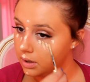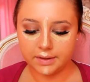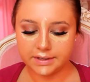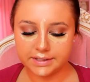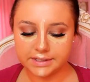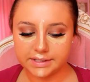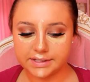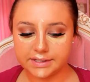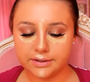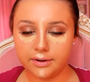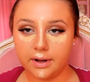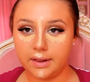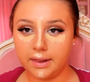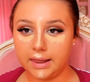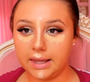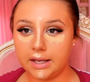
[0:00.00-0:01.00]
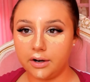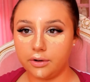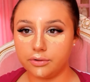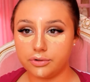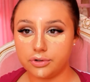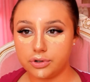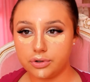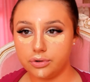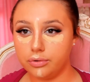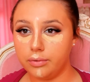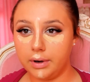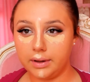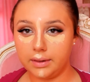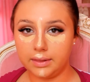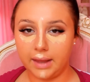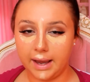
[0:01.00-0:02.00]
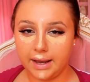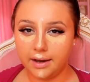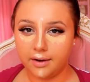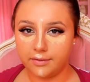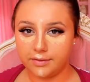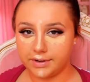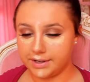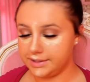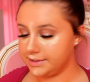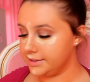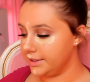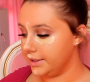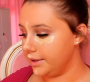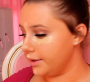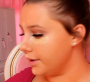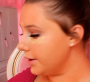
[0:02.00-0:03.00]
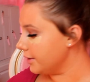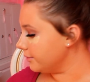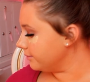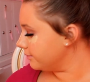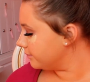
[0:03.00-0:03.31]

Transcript: This is still a little too light of a concealer,